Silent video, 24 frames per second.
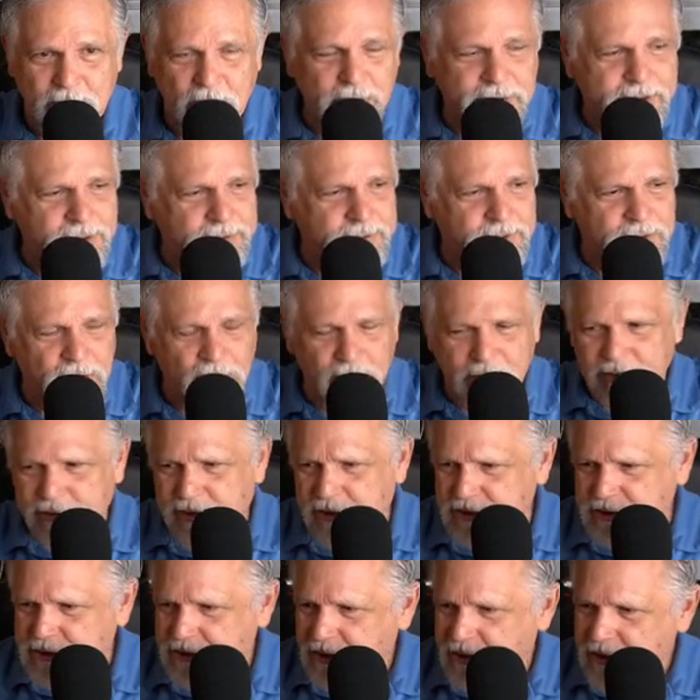you look at you look at
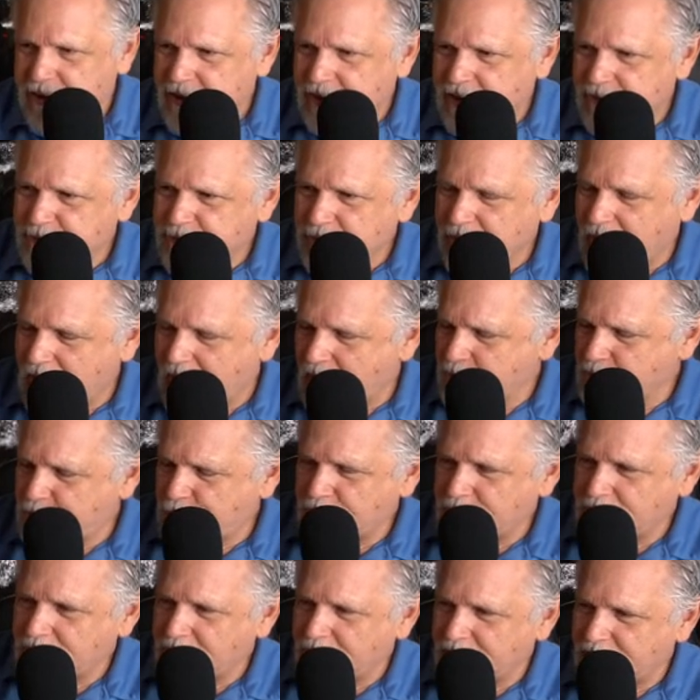this. I'm
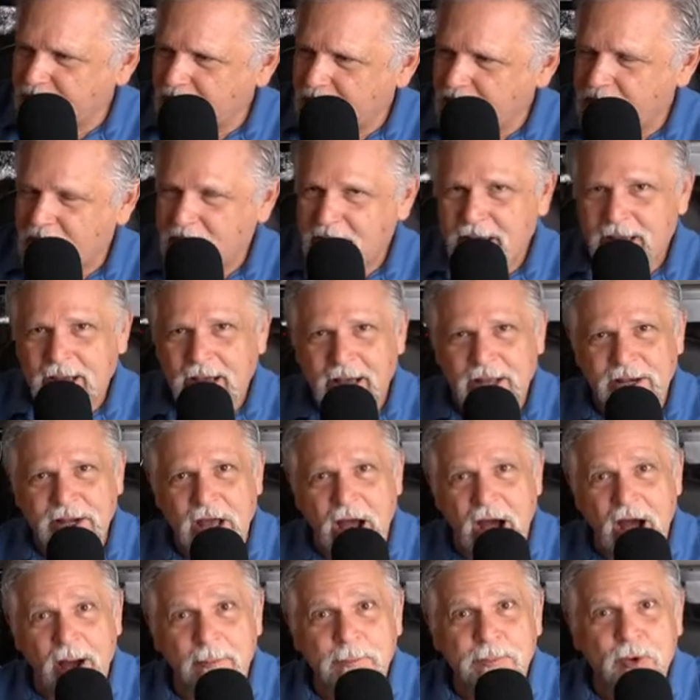putting in a an
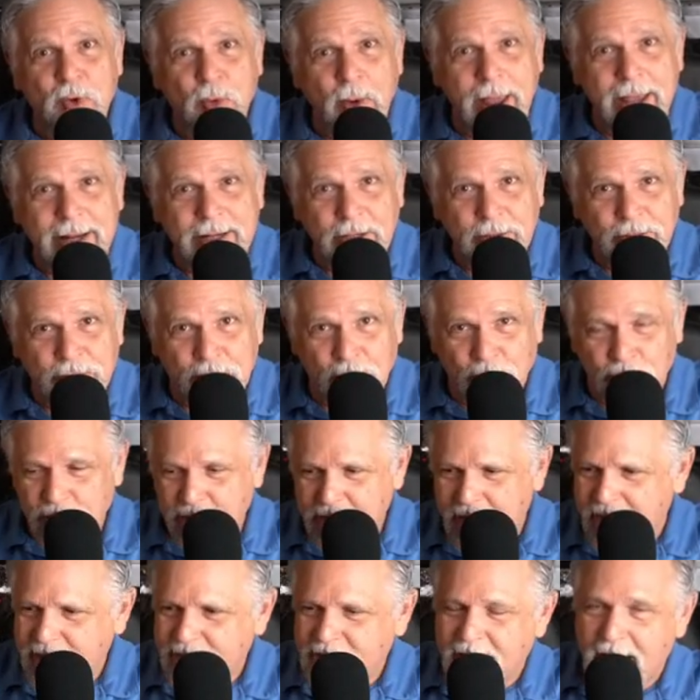upgraded
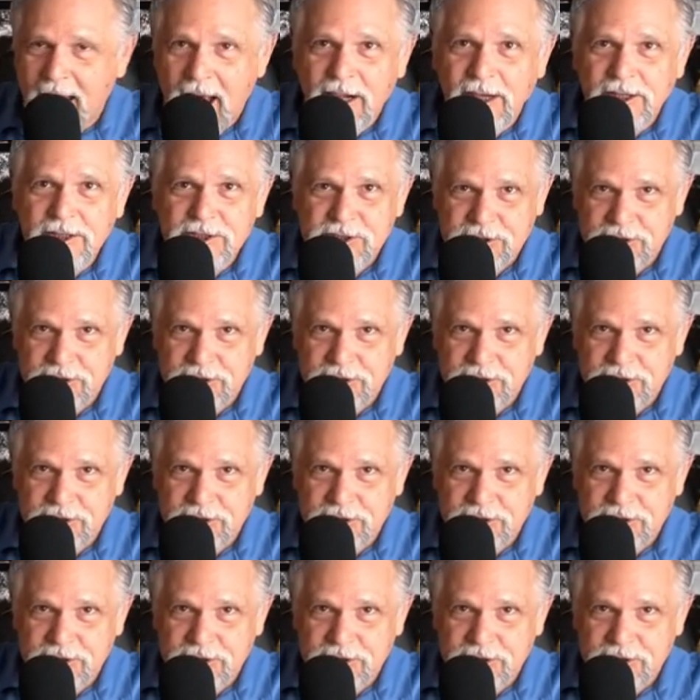38 gallon